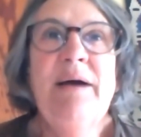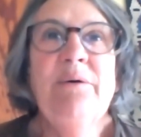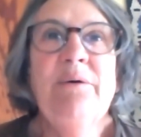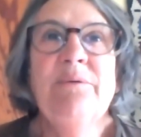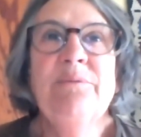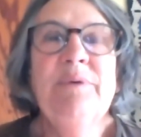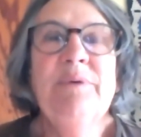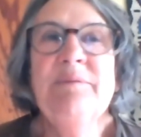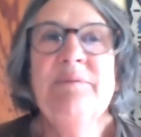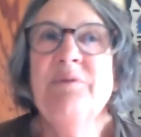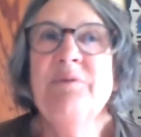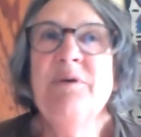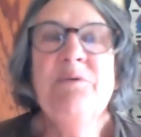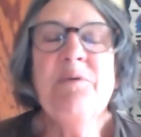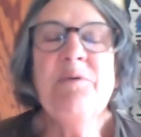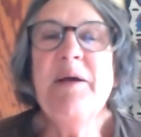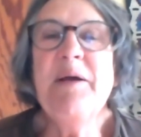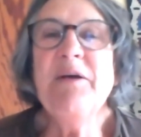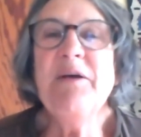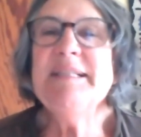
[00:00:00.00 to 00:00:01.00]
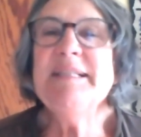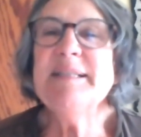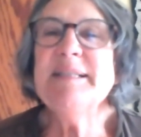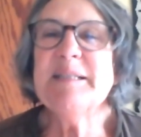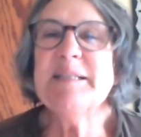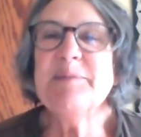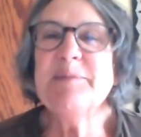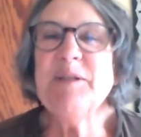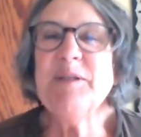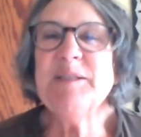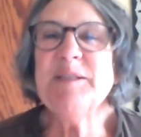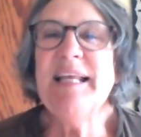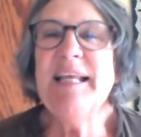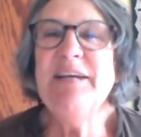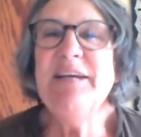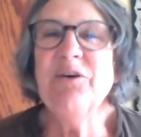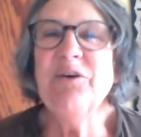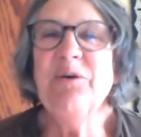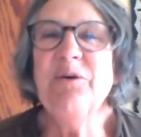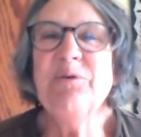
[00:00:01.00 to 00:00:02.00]
we were married 6 months
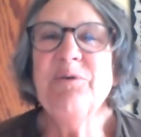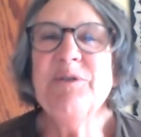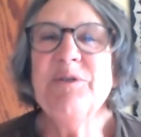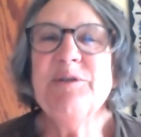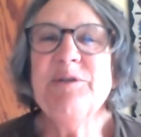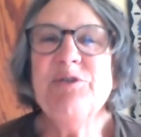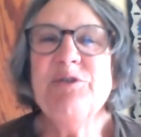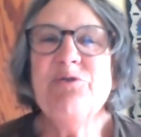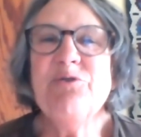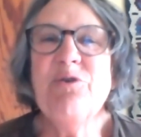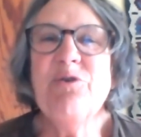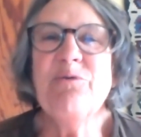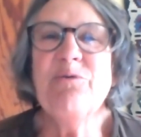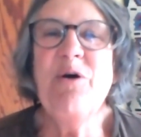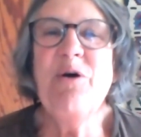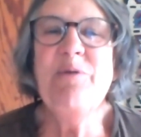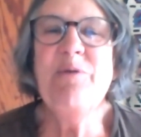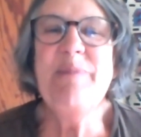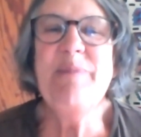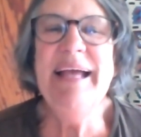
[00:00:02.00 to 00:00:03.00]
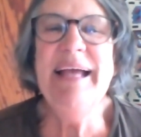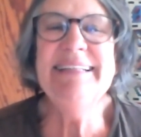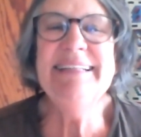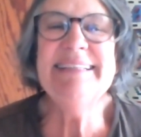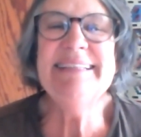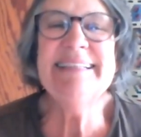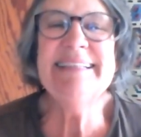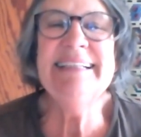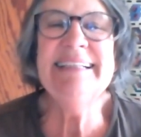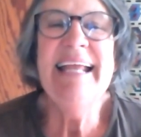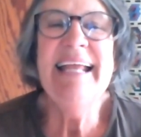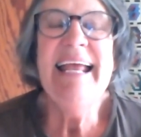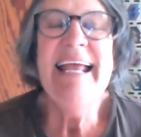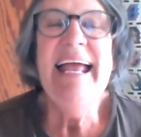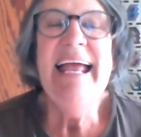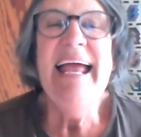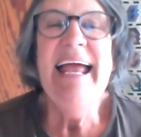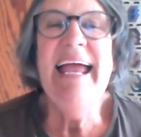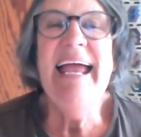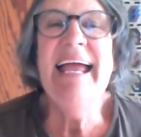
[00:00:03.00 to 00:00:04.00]
later. It was a short romance, and
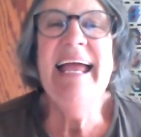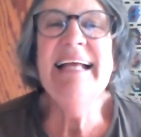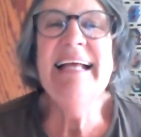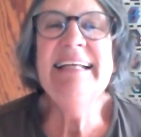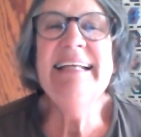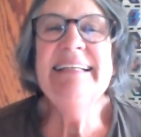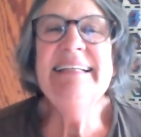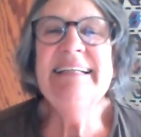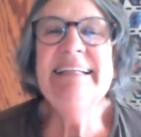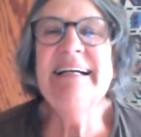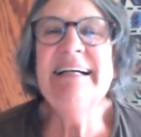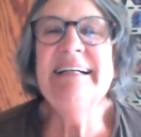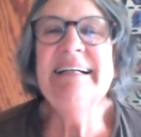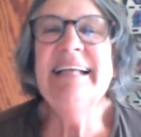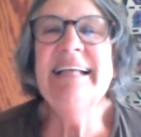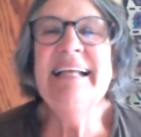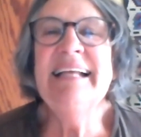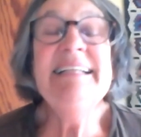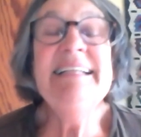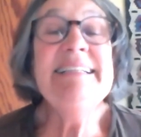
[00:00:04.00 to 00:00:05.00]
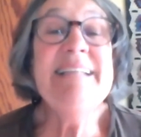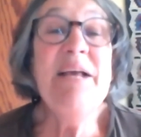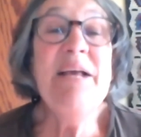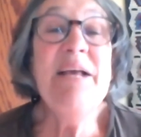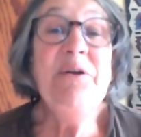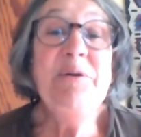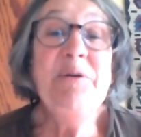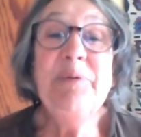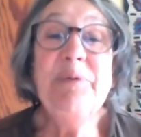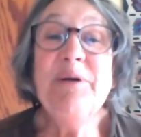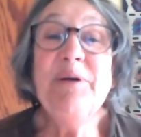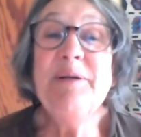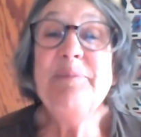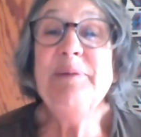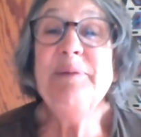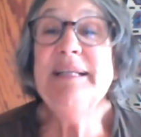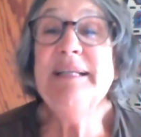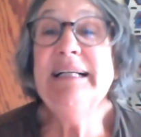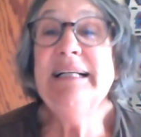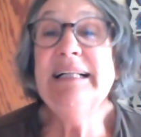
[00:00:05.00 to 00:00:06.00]
it sounded pretty
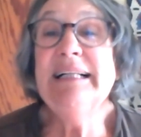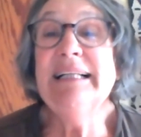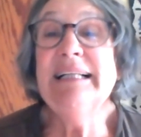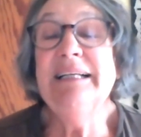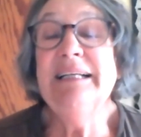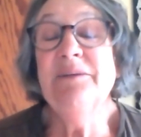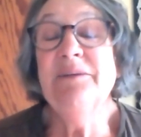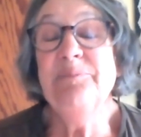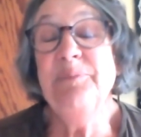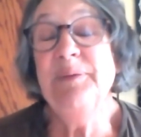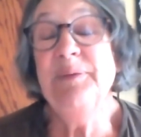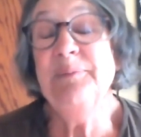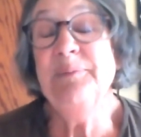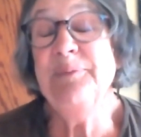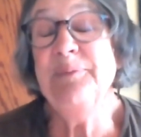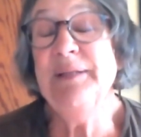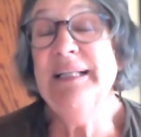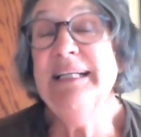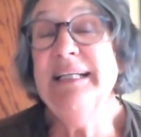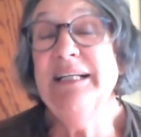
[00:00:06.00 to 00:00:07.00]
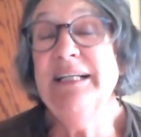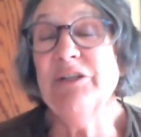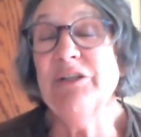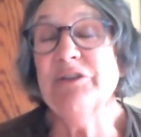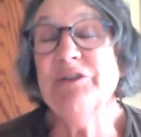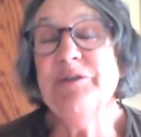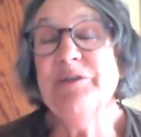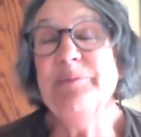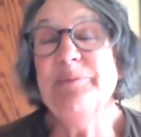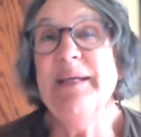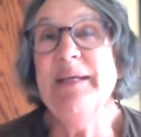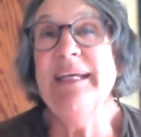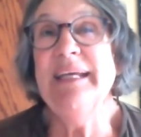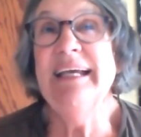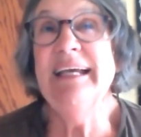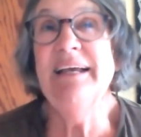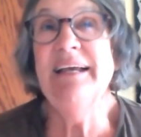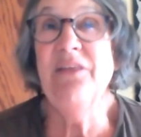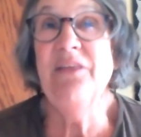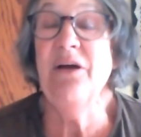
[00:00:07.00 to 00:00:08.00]
political to me.
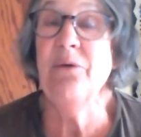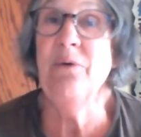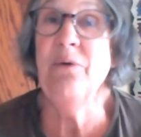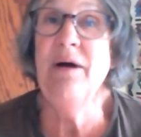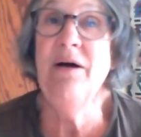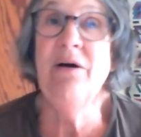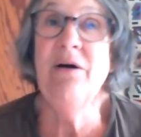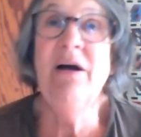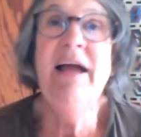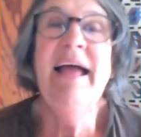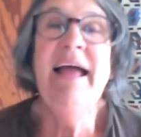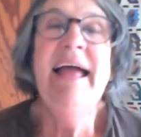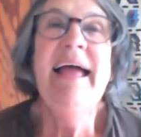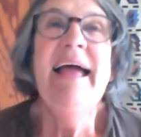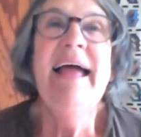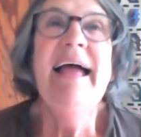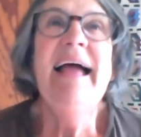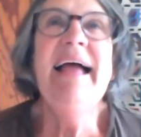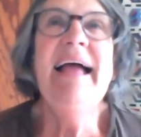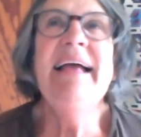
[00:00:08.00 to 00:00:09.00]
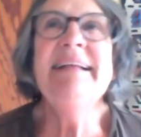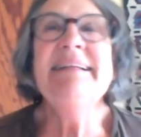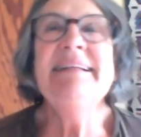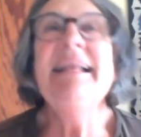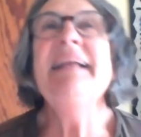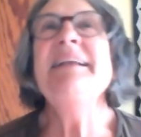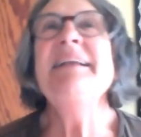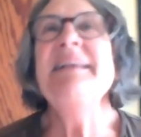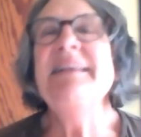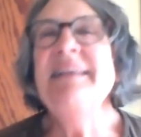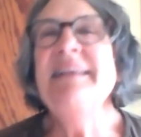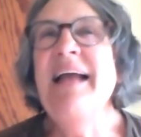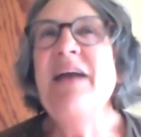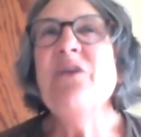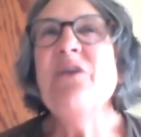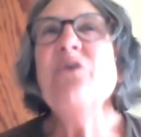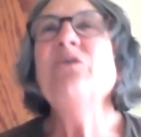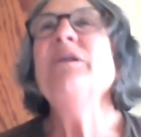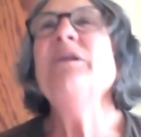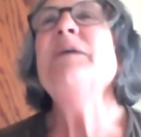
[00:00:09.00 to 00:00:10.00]
I thought, wow. And not
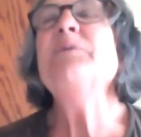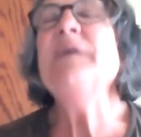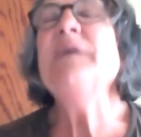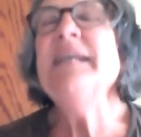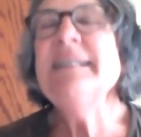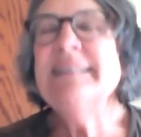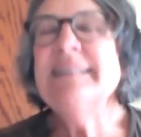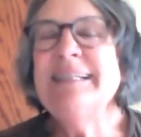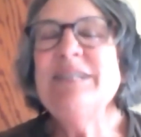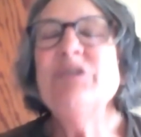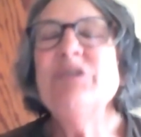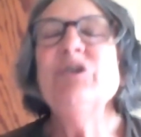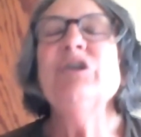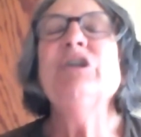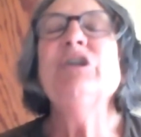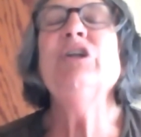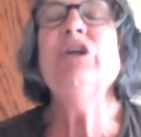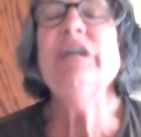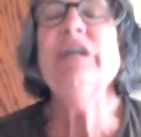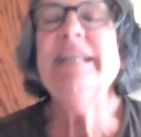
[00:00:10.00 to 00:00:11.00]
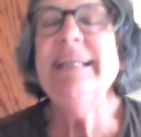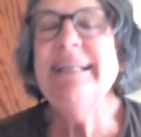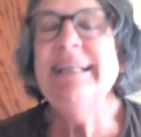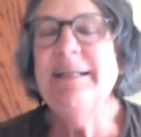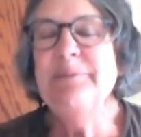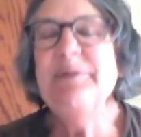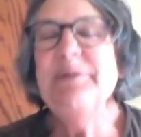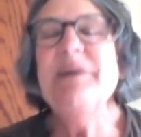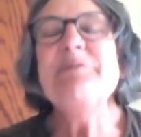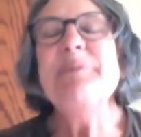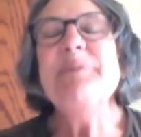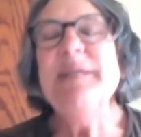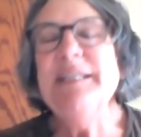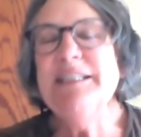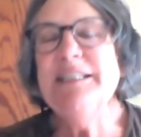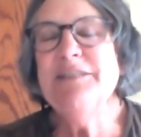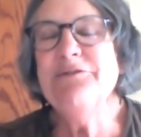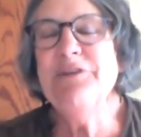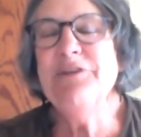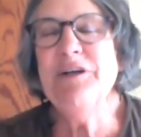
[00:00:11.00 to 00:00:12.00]
only is he good looking, but he's
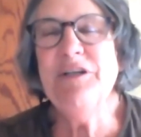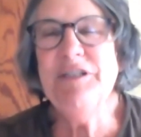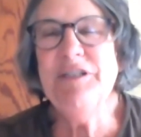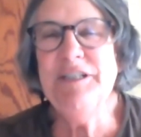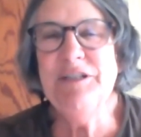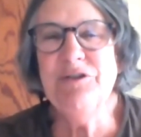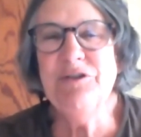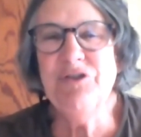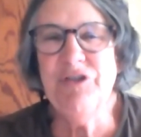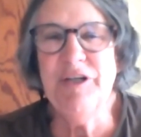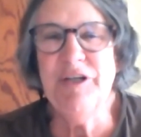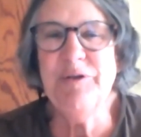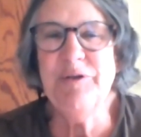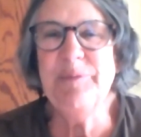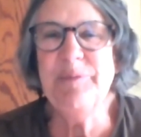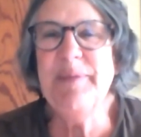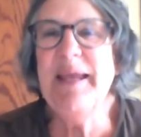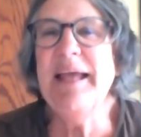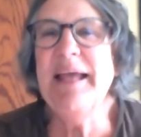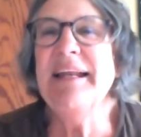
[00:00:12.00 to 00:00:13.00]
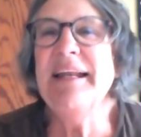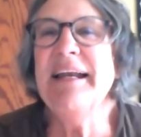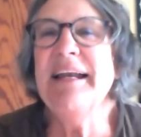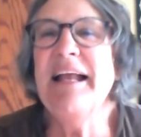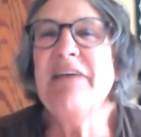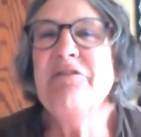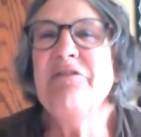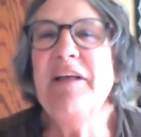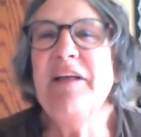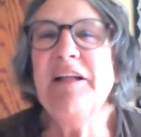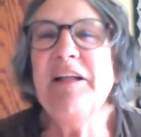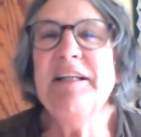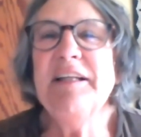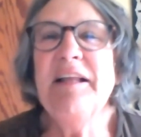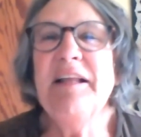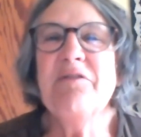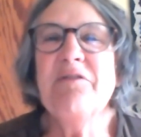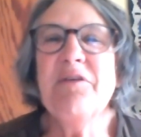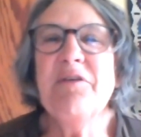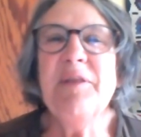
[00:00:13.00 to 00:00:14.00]
a very dear, gentle man, and I fell in
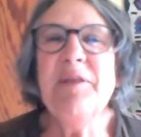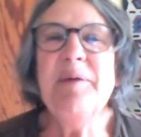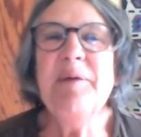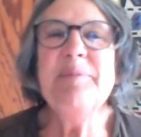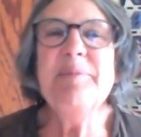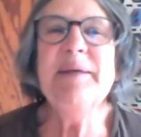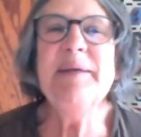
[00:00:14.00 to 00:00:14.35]
love with him.